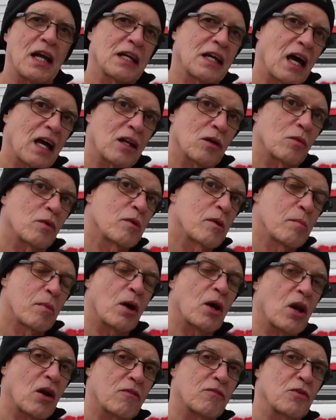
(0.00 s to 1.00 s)
I got it when we
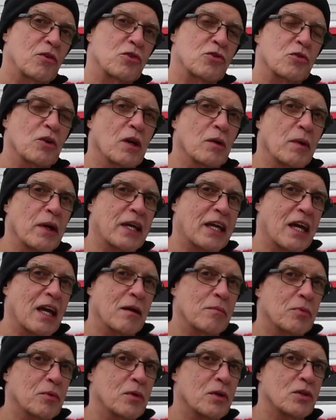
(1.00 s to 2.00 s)
bought our first runaway
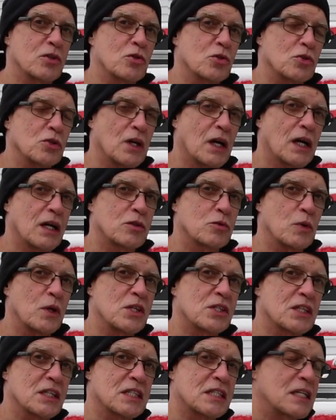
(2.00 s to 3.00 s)
camper in
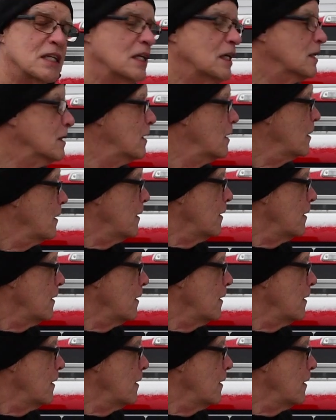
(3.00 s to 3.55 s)
2016.